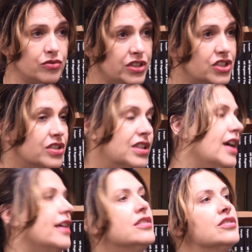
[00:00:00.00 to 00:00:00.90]
to
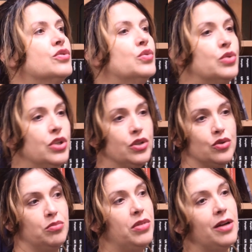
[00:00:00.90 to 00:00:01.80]
digitize,
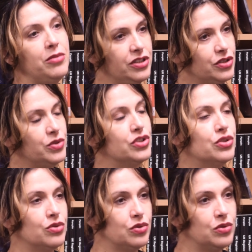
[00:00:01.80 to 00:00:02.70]
to publish, to
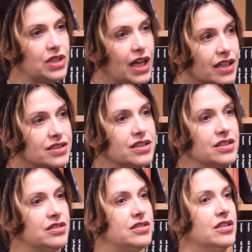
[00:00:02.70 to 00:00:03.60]
ensure good
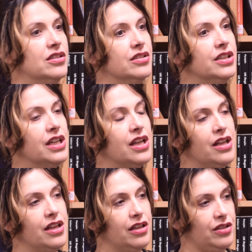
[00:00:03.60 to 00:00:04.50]
access
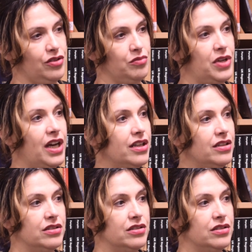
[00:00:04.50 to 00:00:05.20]
by